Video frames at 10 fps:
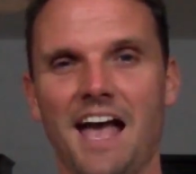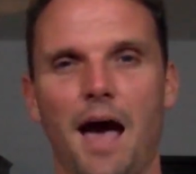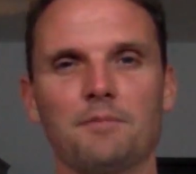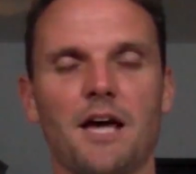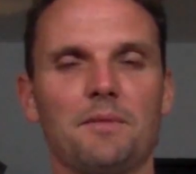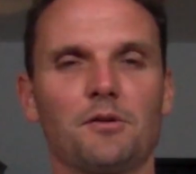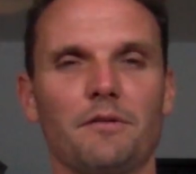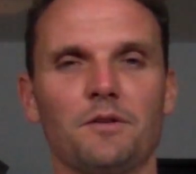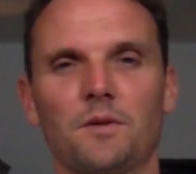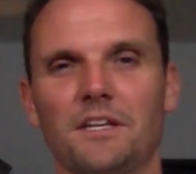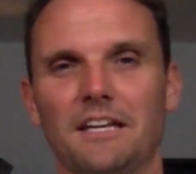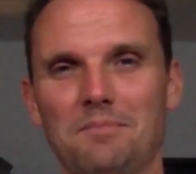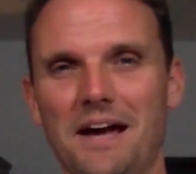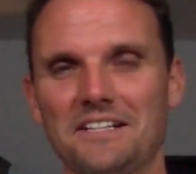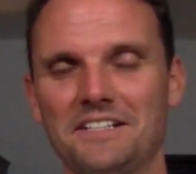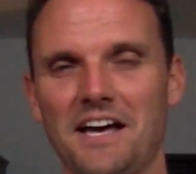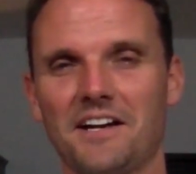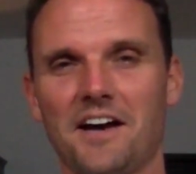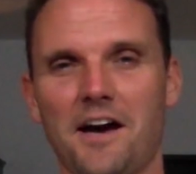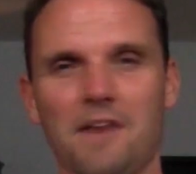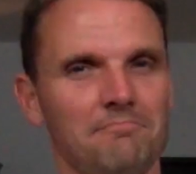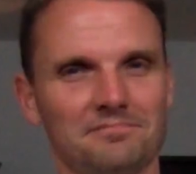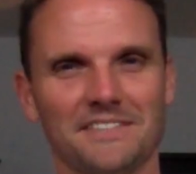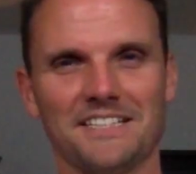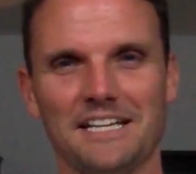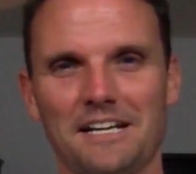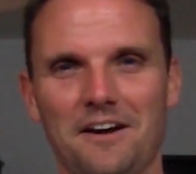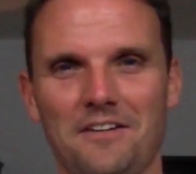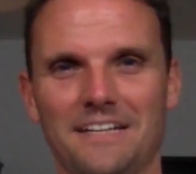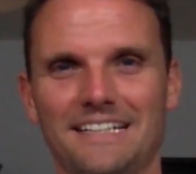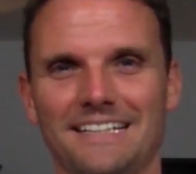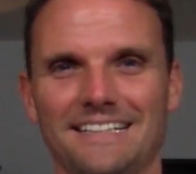I'm Tommy Griffith with ClickMinded.com. Let's get going.